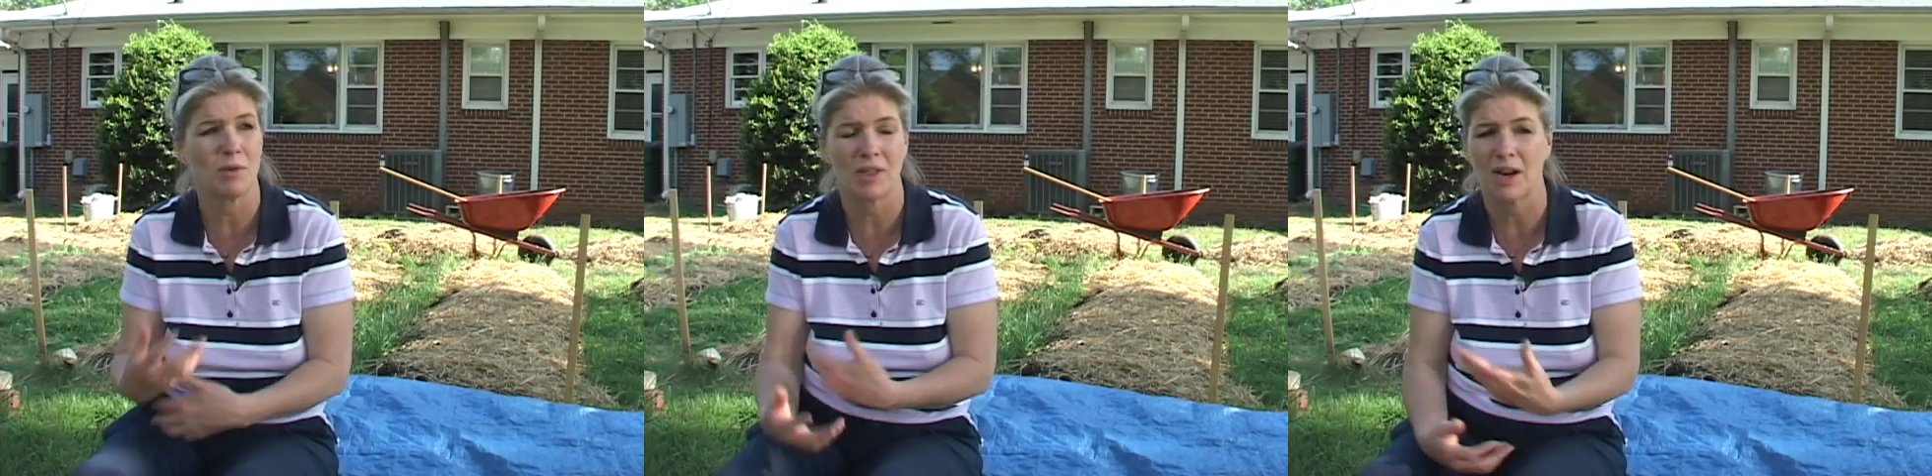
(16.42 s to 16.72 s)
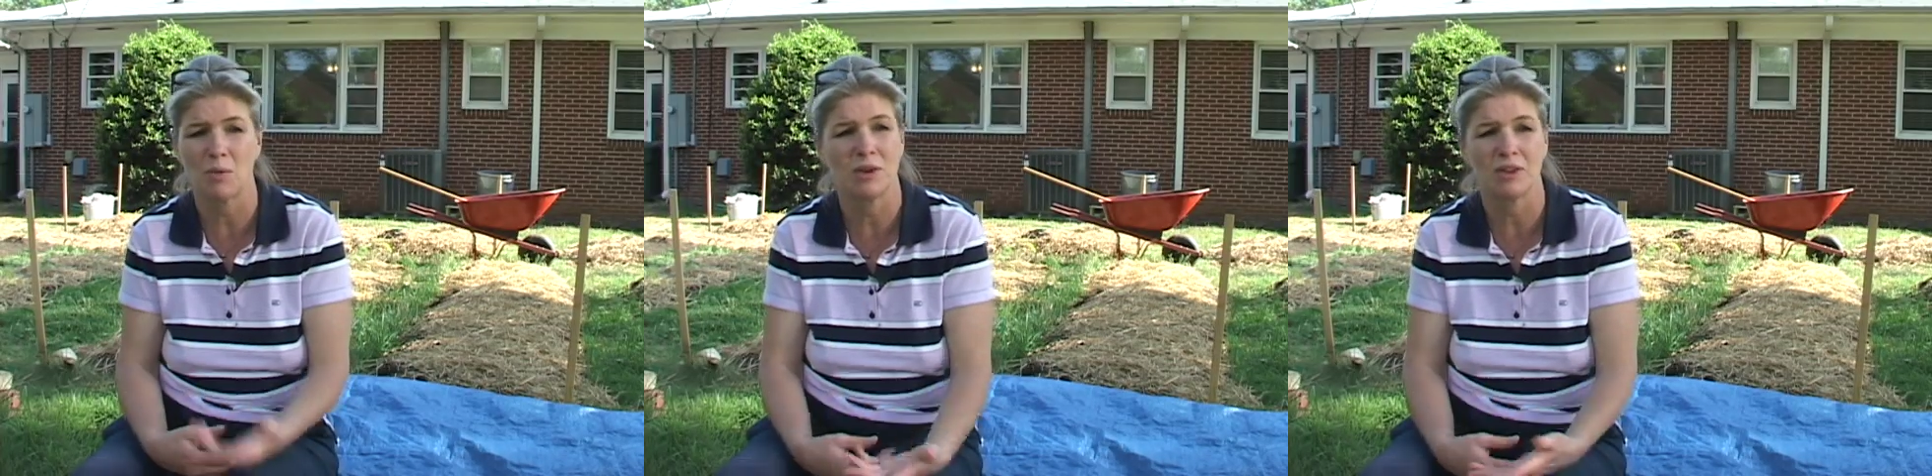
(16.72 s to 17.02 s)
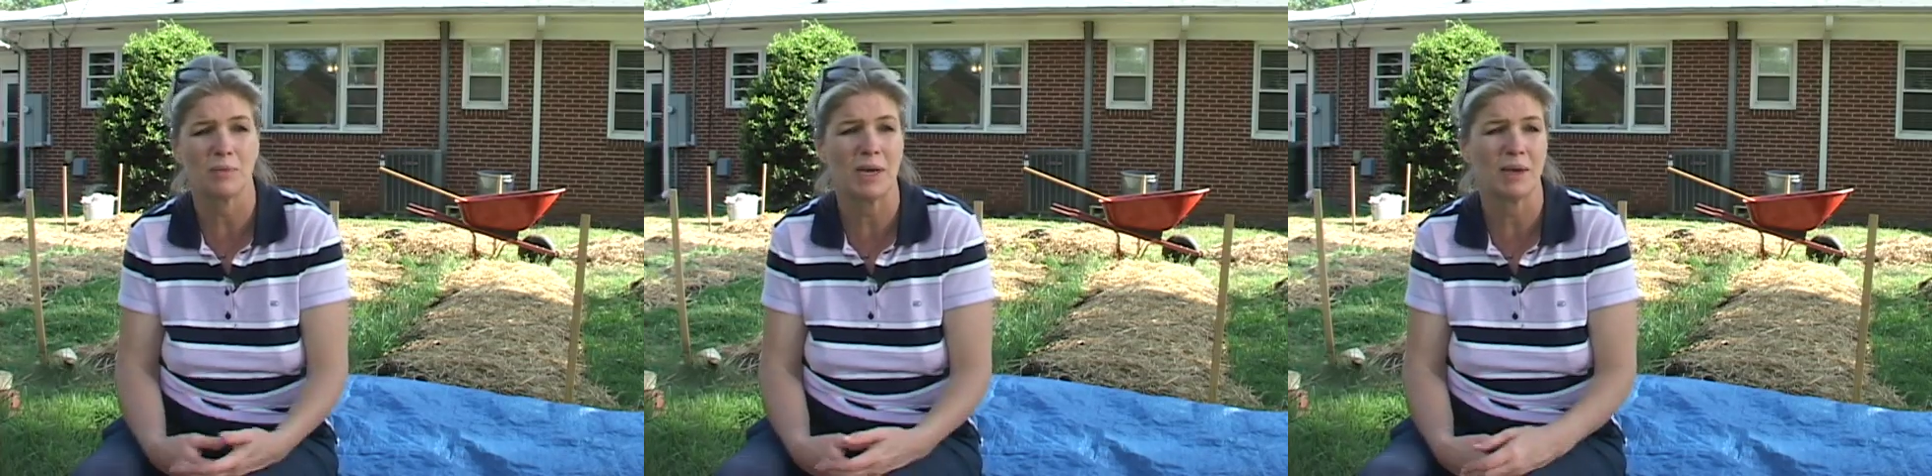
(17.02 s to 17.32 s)
that I wouldn't
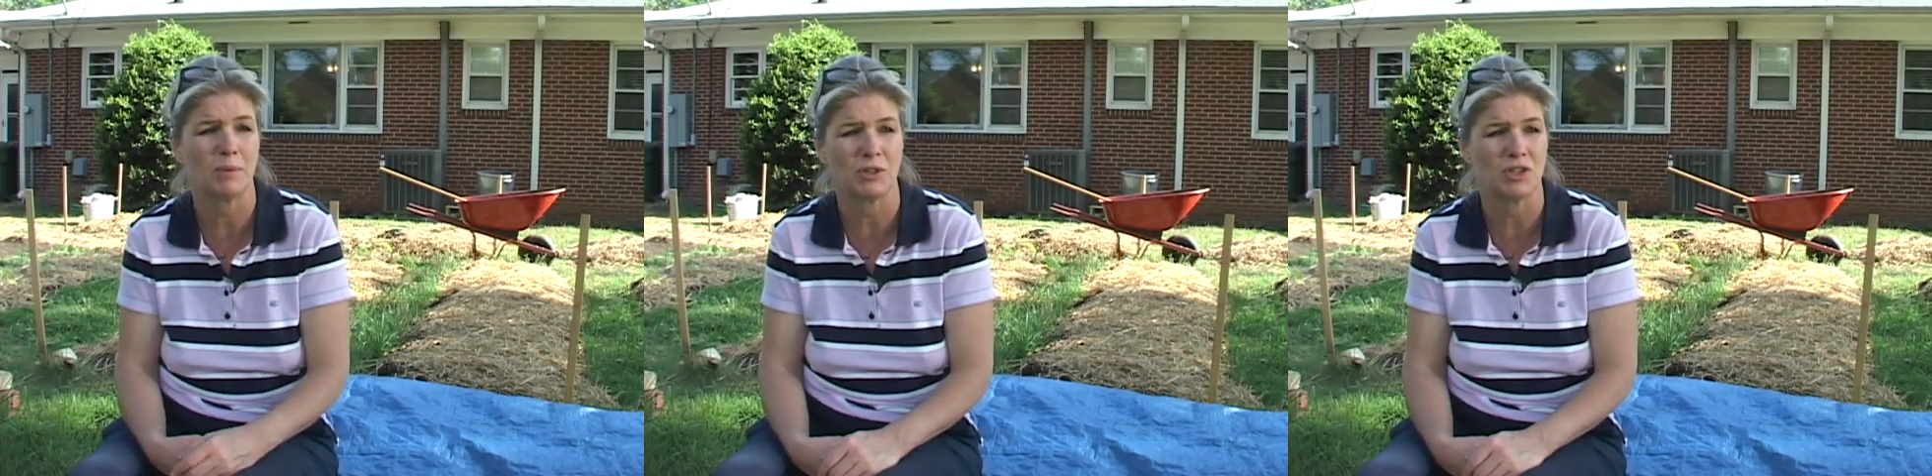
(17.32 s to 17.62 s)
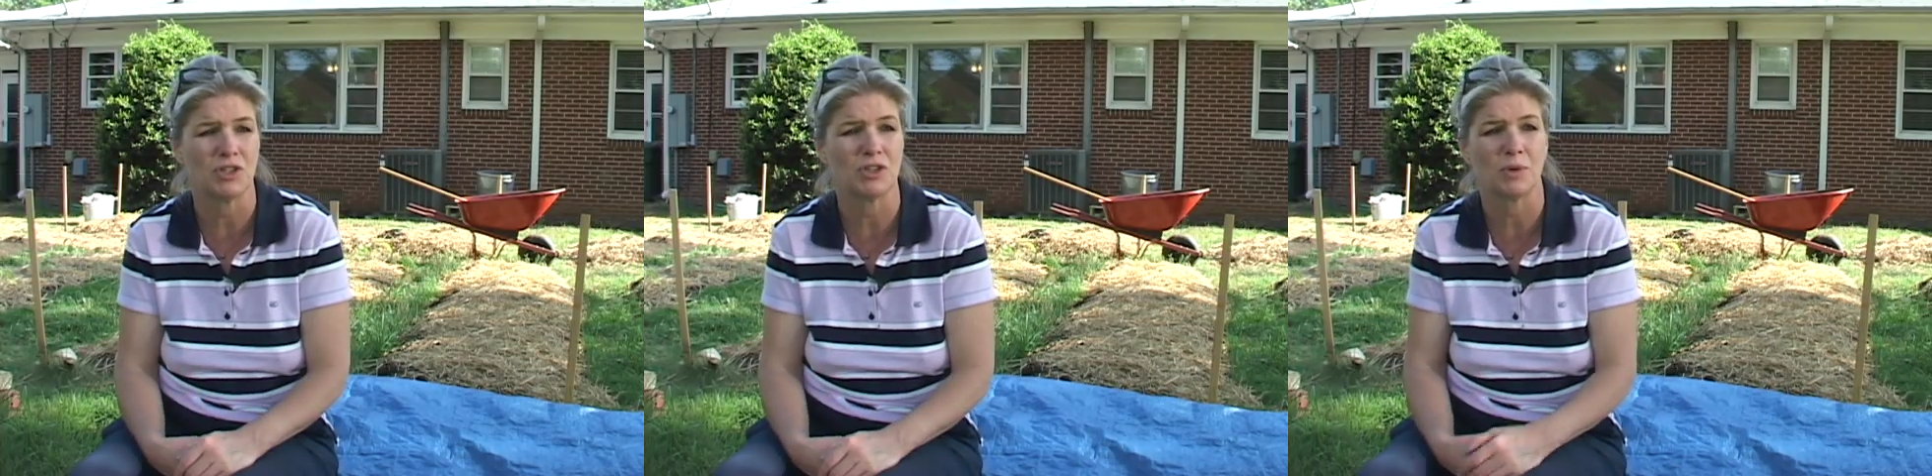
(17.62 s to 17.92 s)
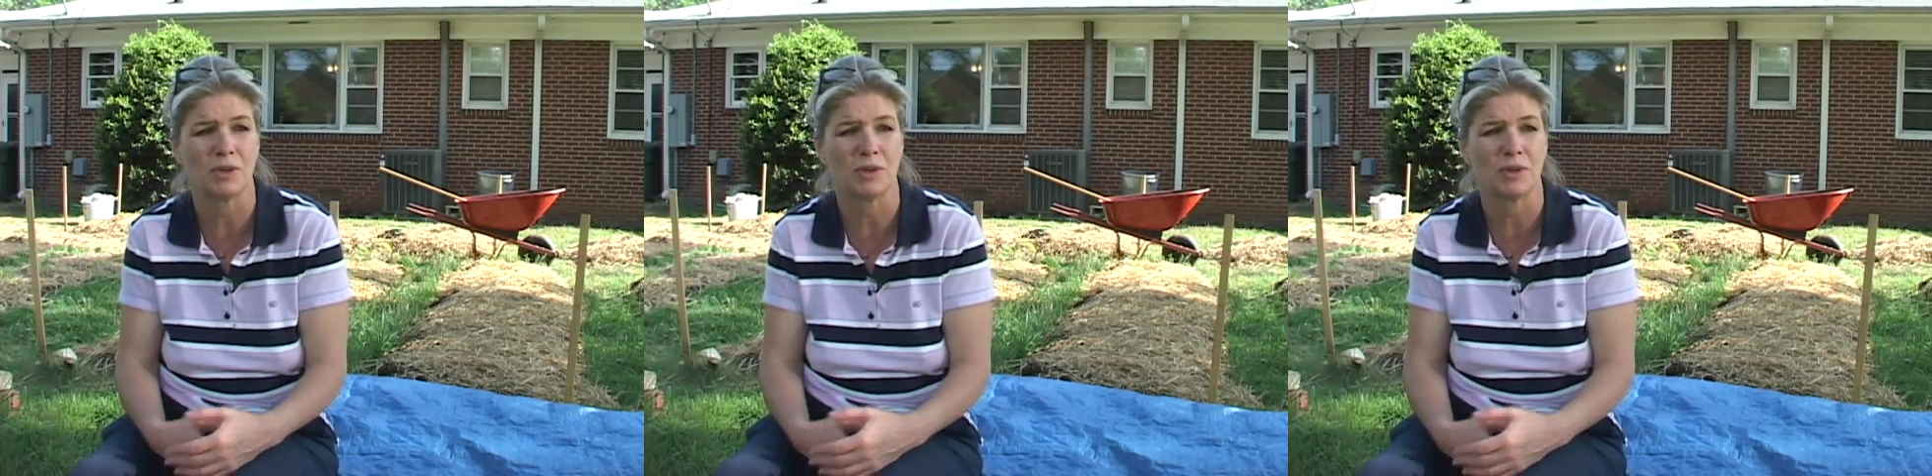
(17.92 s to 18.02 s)
have been able to do.